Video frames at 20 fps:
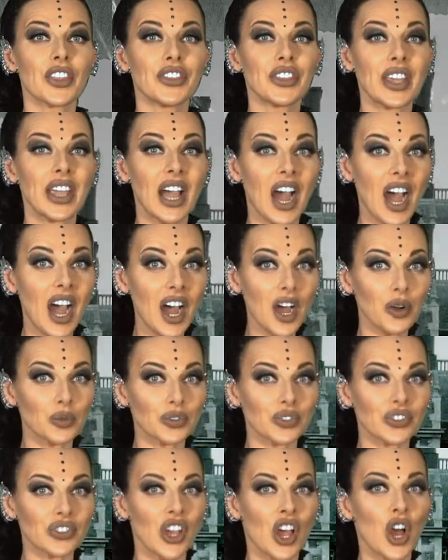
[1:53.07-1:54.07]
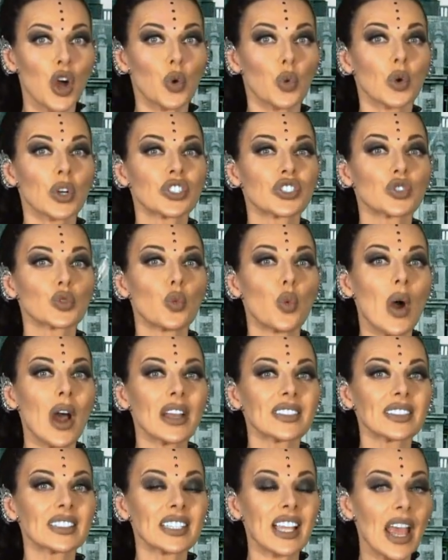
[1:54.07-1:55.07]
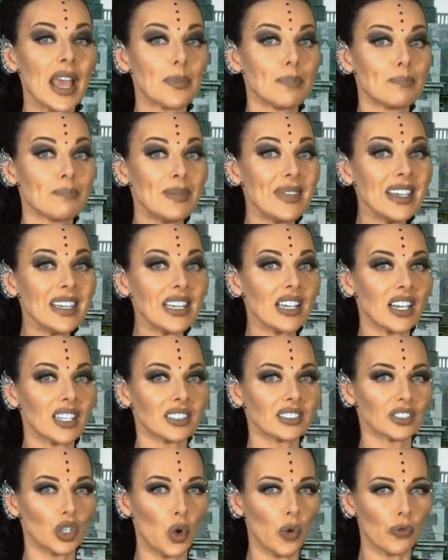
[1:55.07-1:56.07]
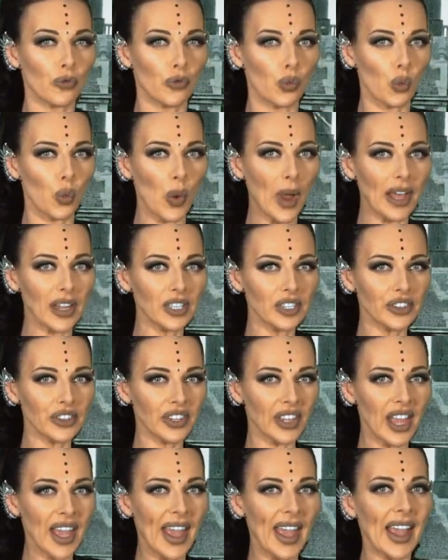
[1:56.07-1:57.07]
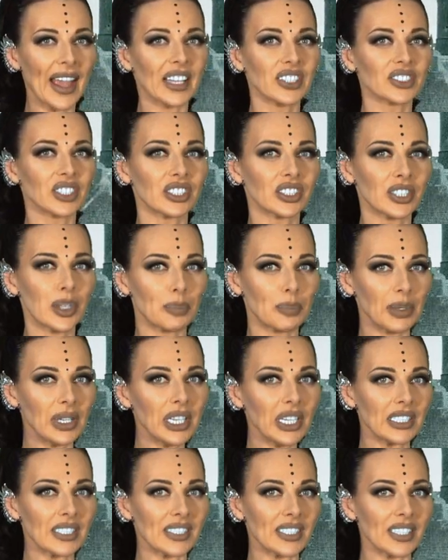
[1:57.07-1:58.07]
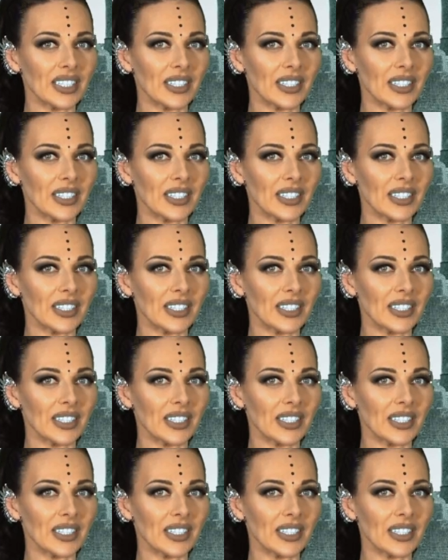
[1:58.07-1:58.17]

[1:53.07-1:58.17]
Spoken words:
The house was once a beacon of wealth and nobility,